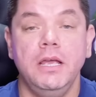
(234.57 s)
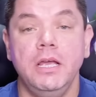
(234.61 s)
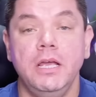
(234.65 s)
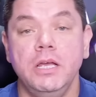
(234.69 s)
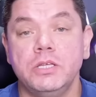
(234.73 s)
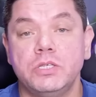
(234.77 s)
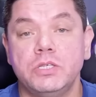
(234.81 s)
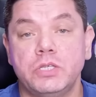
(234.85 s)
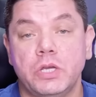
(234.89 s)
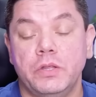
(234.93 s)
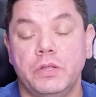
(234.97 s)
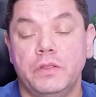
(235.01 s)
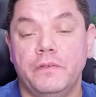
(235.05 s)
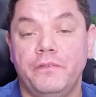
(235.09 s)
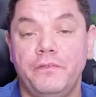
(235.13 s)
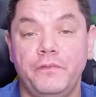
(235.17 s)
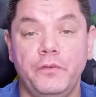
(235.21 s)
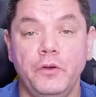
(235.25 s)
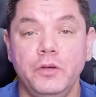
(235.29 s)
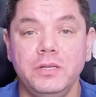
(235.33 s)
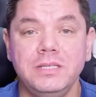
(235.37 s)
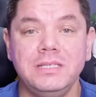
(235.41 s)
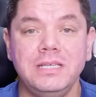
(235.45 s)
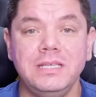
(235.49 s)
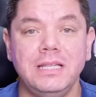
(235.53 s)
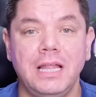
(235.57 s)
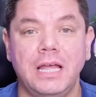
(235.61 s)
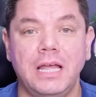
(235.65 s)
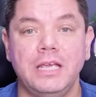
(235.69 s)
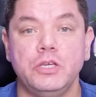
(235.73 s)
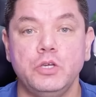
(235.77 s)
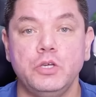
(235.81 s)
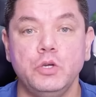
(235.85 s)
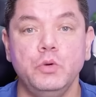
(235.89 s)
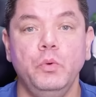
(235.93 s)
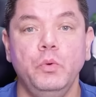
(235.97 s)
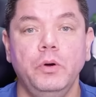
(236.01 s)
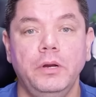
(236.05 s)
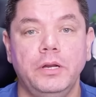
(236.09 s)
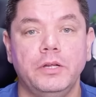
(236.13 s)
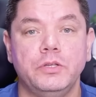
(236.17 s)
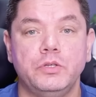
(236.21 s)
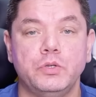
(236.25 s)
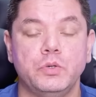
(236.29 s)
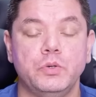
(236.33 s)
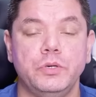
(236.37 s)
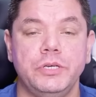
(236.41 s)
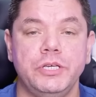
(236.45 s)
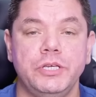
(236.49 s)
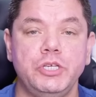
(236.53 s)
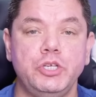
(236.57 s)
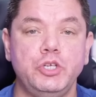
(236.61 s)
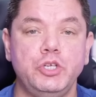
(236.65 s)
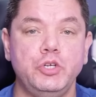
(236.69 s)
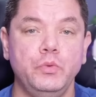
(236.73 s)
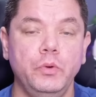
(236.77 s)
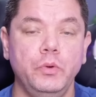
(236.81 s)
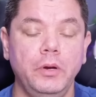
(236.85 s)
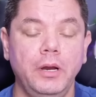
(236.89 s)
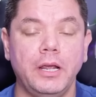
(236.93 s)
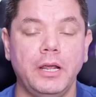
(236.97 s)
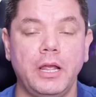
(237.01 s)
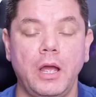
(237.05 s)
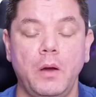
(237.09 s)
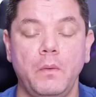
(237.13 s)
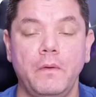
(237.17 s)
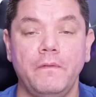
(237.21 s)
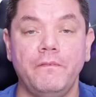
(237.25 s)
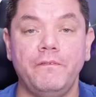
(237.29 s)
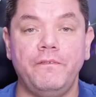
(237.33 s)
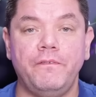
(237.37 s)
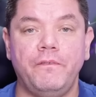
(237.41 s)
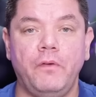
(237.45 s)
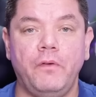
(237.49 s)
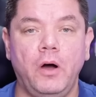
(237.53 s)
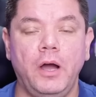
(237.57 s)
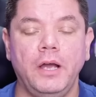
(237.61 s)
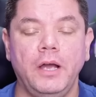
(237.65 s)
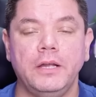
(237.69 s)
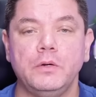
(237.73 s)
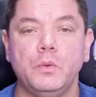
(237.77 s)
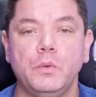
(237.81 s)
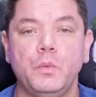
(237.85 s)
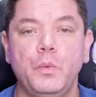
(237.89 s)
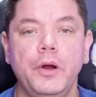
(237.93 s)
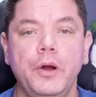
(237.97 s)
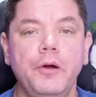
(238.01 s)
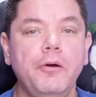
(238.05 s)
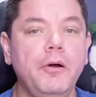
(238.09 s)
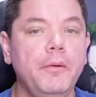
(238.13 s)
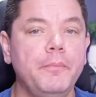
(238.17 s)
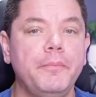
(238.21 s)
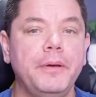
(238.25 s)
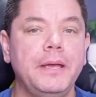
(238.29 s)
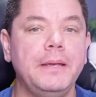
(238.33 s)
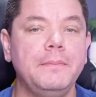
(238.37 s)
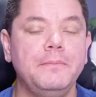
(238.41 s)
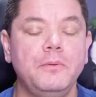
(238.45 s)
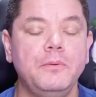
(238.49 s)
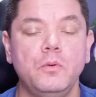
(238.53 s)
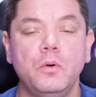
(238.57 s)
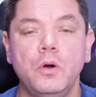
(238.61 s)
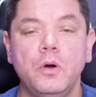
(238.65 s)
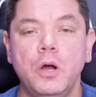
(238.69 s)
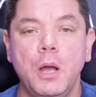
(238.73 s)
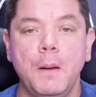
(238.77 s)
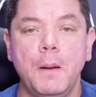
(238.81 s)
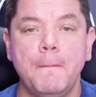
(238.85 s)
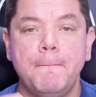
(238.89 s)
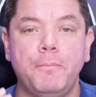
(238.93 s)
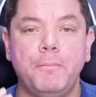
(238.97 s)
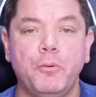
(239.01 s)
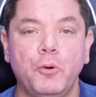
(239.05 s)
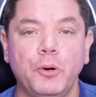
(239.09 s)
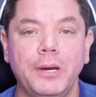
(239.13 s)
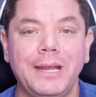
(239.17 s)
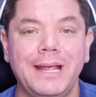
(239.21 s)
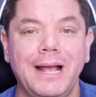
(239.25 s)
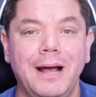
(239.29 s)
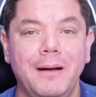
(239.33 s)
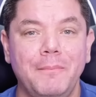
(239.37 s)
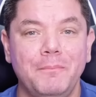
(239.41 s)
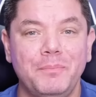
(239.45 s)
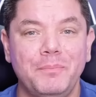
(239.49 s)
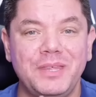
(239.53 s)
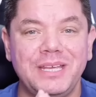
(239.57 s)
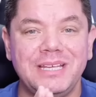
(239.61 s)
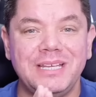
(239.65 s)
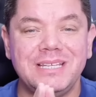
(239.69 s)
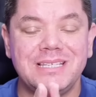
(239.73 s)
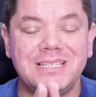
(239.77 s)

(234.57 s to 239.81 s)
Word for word: So the first thing that you want to do is you want to go and find where are people putting up these